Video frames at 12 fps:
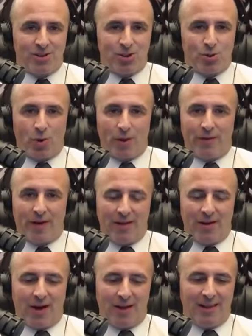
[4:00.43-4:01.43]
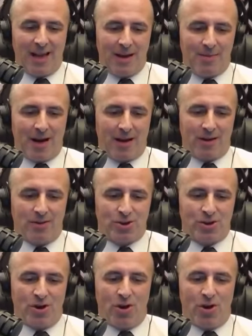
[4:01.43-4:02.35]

the World of Outlaw late models,